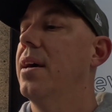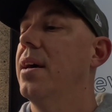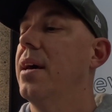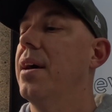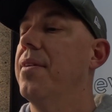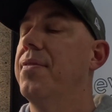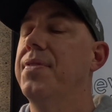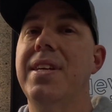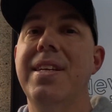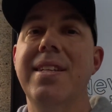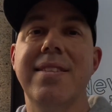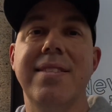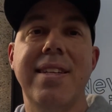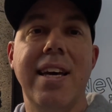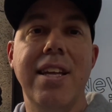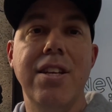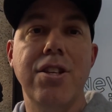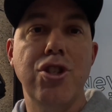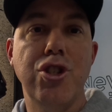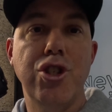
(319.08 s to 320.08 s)

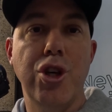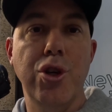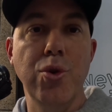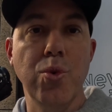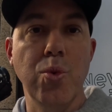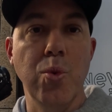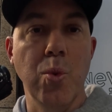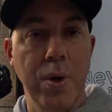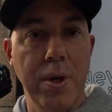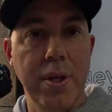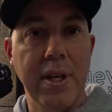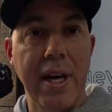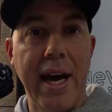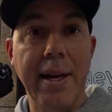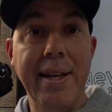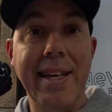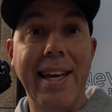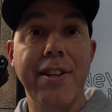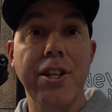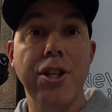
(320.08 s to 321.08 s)
FTZ2.
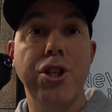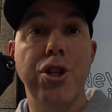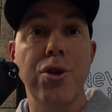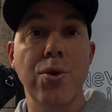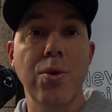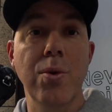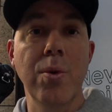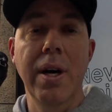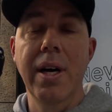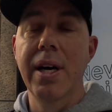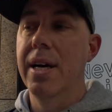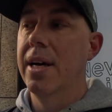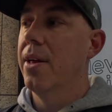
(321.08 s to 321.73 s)
I'd get the 2.